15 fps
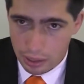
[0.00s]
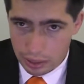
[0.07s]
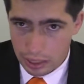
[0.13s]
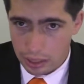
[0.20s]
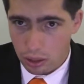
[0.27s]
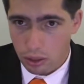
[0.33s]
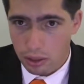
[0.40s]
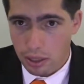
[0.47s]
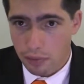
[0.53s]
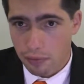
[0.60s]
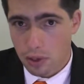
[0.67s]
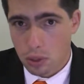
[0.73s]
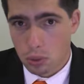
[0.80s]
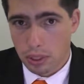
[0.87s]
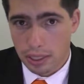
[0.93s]
They got their
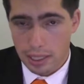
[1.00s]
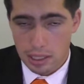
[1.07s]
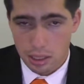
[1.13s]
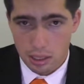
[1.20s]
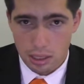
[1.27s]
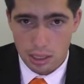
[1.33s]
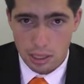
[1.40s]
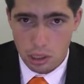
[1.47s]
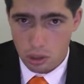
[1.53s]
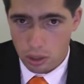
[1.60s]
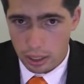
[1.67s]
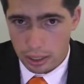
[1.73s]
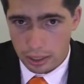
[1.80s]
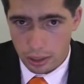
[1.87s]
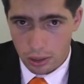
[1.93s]
first win against the
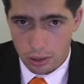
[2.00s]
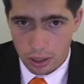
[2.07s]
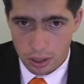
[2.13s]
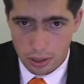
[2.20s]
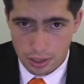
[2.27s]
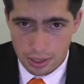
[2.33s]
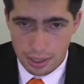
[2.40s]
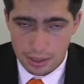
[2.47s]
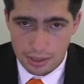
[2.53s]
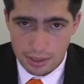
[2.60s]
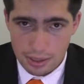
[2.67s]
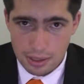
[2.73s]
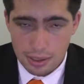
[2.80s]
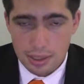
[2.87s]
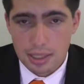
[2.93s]
struggling Gold Coast
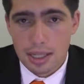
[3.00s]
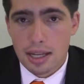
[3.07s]
Suns